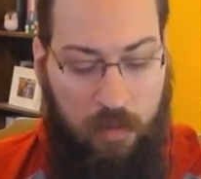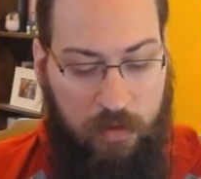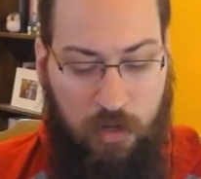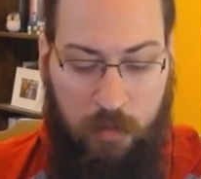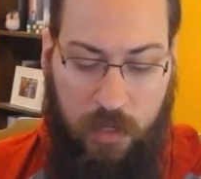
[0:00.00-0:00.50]
Then
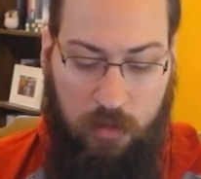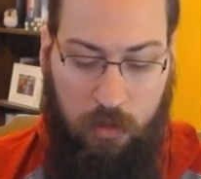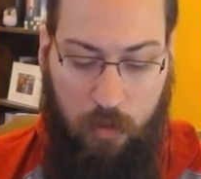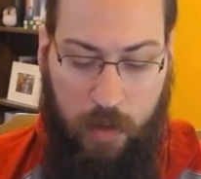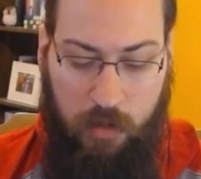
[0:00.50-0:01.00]
they took him down to
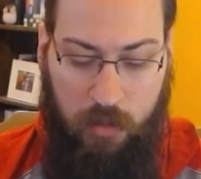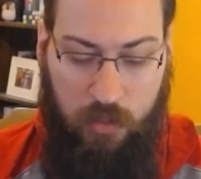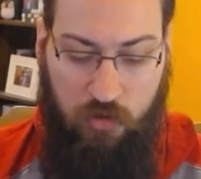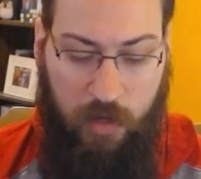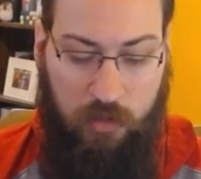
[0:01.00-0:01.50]
Rouen and
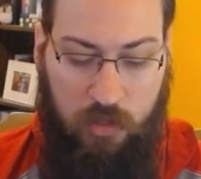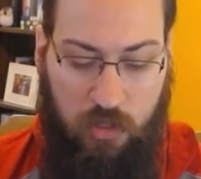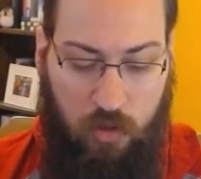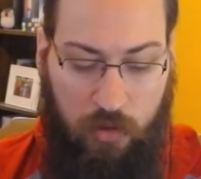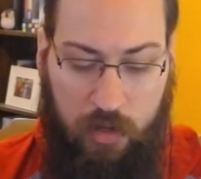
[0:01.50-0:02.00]
extracted the
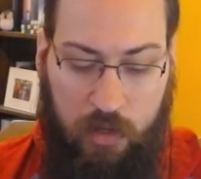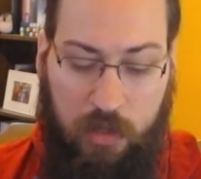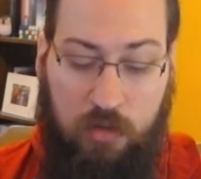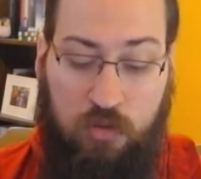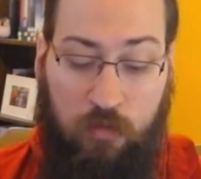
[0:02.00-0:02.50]
story, in
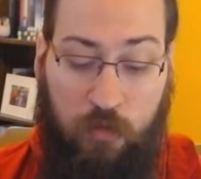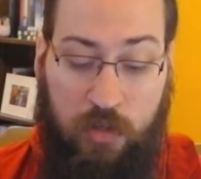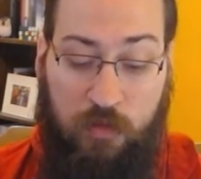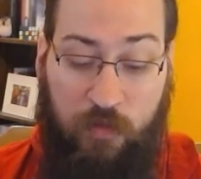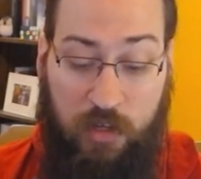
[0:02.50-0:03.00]
the usual
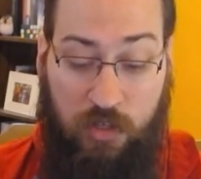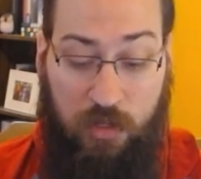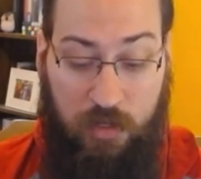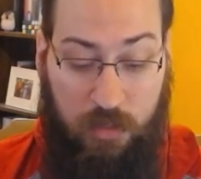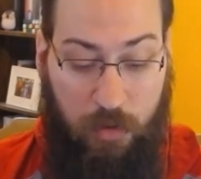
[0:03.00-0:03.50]
French
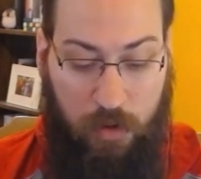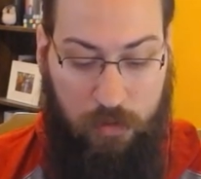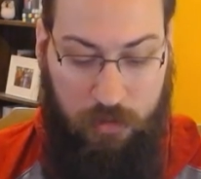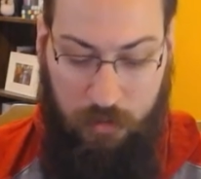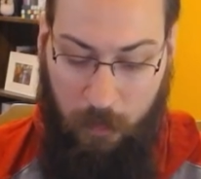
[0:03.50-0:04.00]
fashion, I
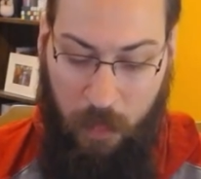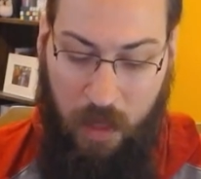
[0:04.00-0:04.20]
suppose.